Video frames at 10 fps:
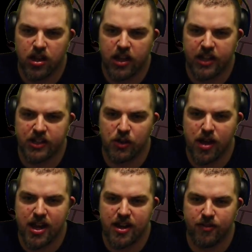Let's go
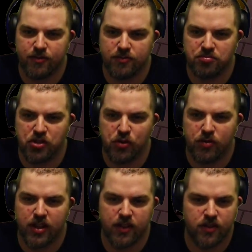ahead and do
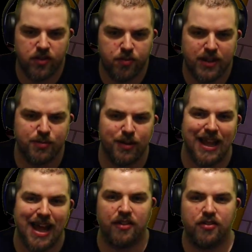this. Make some
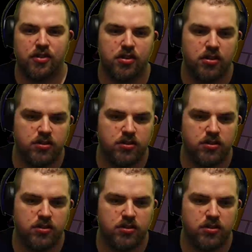glass.